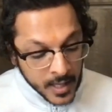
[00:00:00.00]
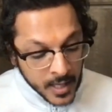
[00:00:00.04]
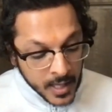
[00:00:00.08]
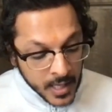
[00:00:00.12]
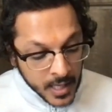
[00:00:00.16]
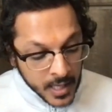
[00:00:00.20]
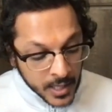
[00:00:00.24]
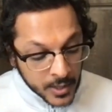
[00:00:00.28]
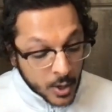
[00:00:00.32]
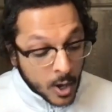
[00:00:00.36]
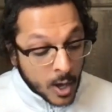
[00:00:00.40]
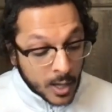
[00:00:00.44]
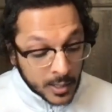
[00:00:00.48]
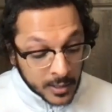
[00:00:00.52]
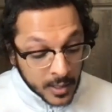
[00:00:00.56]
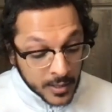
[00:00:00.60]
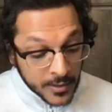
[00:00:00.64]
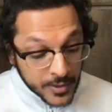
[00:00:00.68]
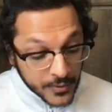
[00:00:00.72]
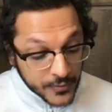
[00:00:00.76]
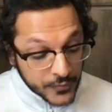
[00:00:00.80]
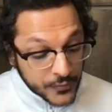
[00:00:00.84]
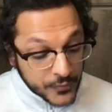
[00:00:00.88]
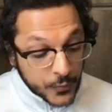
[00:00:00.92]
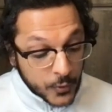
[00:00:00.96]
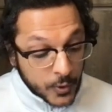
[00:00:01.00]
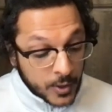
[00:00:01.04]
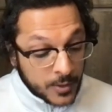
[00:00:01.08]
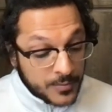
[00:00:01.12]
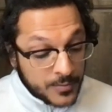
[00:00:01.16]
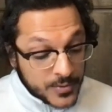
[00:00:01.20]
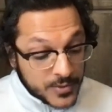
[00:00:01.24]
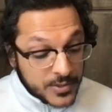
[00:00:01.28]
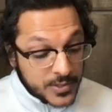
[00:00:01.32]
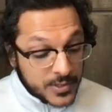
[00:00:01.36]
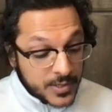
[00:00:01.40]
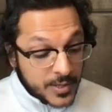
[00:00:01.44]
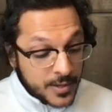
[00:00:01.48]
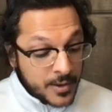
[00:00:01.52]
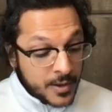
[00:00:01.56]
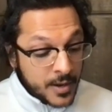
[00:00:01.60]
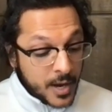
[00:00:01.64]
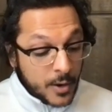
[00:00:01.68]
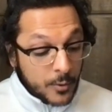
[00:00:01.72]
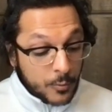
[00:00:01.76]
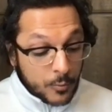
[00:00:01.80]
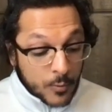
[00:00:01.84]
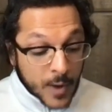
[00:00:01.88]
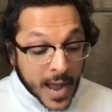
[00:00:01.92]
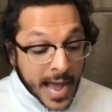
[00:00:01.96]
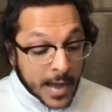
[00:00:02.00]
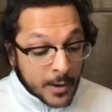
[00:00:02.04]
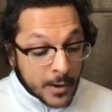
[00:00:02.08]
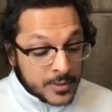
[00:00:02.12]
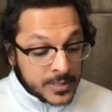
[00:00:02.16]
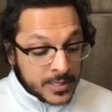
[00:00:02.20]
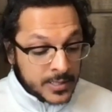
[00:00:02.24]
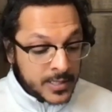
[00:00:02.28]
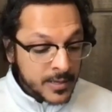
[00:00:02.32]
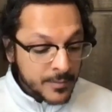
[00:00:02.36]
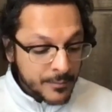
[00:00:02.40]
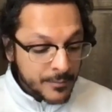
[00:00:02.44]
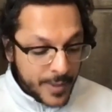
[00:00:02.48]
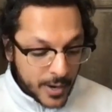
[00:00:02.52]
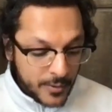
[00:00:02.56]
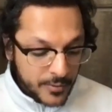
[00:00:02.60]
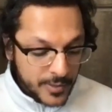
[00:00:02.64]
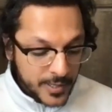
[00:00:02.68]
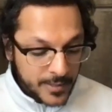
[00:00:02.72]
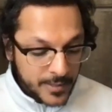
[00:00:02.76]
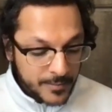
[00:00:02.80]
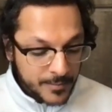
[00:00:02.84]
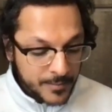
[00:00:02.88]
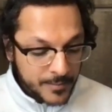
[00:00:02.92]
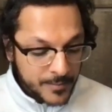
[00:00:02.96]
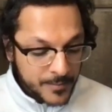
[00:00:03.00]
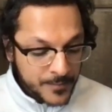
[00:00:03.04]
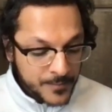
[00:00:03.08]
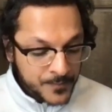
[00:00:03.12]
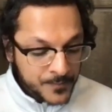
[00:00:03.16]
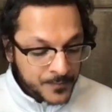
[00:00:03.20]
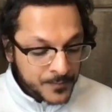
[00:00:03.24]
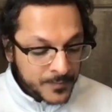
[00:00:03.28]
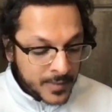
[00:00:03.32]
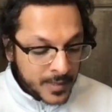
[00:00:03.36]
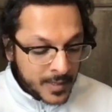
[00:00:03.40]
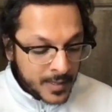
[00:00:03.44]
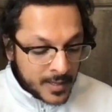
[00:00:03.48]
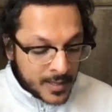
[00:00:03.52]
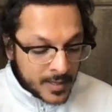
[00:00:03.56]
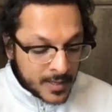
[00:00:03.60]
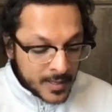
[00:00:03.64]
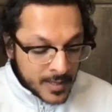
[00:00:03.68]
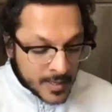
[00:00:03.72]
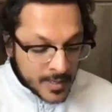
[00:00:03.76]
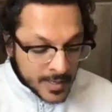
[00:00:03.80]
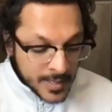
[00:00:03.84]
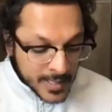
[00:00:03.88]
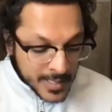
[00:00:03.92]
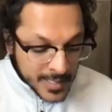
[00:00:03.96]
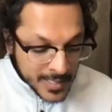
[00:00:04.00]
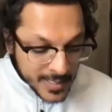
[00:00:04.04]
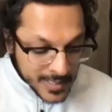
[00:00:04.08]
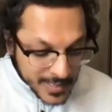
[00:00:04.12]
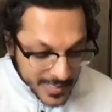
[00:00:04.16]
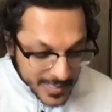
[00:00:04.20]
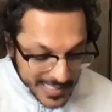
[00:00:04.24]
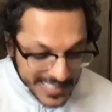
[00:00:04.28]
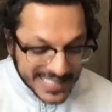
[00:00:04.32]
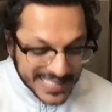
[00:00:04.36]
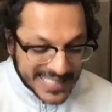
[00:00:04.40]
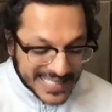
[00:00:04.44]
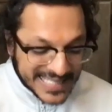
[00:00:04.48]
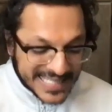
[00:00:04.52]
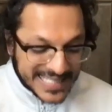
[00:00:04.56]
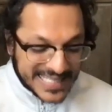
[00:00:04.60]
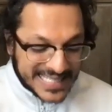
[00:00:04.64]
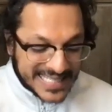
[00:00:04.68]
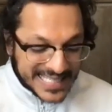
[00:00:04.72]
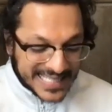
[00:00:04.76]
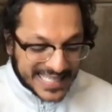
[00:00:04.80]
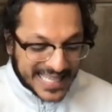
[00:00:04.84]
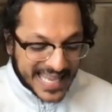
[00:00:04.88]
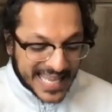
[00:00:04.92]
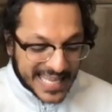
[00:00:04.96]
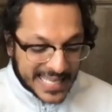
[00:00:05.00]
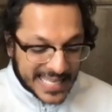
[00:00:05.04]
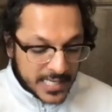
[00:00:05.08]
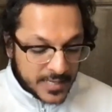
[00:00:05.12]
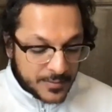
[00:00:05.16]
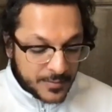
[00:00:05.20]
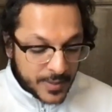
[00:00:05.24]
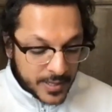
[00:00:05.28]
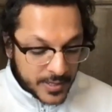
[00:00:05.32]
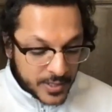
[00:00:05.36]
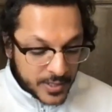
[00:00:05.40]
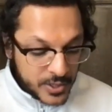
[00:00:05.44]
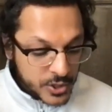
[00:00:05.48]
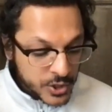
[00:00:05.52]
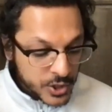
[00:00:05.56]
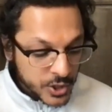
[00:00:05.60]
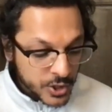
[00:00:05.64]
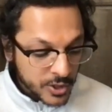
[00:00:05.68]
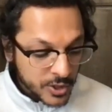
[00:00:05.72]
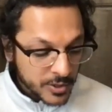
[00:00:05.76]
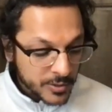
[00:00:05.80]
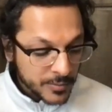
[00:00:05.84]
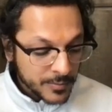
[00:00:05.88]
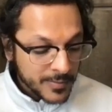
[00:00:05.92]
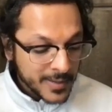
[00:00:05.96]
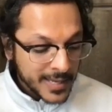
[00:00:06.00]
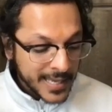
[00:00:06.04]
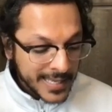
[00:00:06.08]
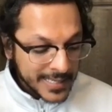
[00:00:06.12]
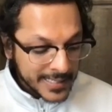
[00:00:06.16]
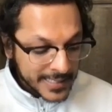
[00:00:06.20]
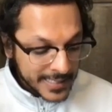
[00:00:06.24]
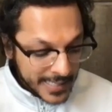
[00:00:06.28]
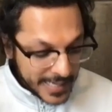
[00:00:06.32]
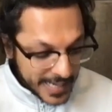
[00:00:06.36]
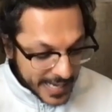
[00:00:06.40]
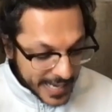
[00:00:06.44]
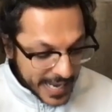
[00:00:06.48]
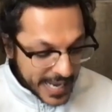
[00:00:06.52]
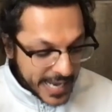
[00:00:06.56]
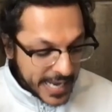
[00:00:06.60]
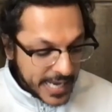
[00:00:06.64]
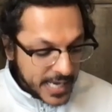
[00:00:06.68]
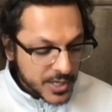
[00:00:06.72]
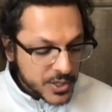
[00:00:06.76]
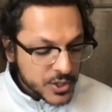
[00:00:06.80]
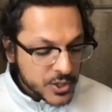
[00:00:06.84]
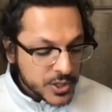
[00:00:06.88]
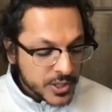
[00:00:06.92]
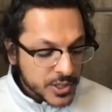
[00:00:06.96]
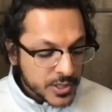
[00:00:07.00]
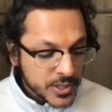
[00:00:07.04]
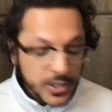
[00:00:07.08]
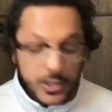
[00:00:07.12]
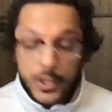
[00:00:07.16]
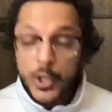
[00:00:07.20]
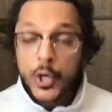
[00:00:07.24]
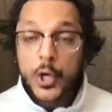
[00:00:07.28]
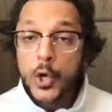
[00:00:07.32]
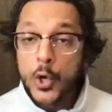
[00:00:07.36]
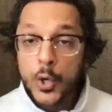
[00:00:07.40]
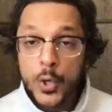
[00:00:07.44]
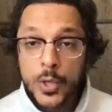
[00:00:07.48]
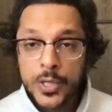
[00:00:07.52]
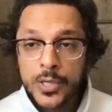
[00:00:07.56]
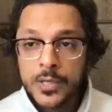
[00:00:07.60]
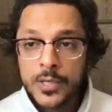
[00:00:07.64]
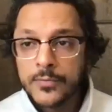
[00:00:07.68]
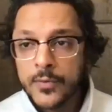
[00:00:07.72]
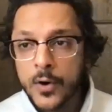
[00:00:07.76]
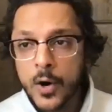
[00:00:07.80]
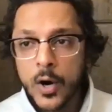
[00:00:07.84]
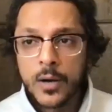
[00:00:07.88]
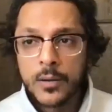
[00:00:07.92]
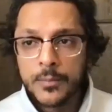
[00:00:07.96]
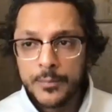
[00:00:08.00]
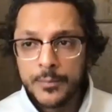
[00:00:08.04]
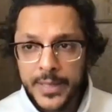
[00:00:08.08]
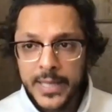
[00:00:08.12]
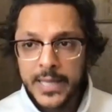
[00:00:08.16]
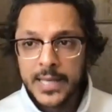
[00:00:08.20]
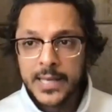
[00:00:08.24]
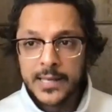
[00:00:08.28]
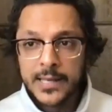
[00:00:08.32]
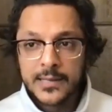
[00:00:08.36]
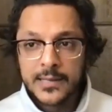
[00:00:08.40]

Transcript: In all other forms around and about him, this is indicated by the term engaged in the good of all being.